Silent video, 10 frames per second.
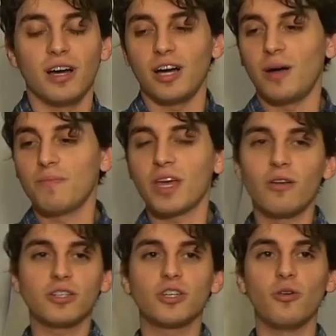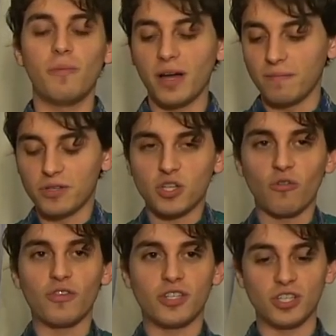Um, and also, my
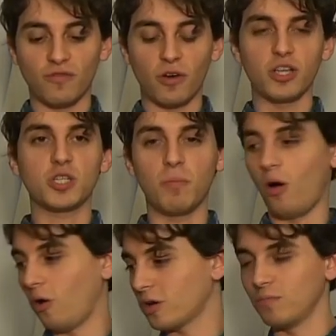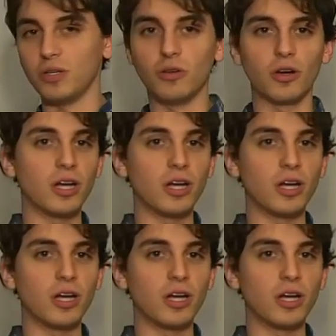Surface is a very small computer.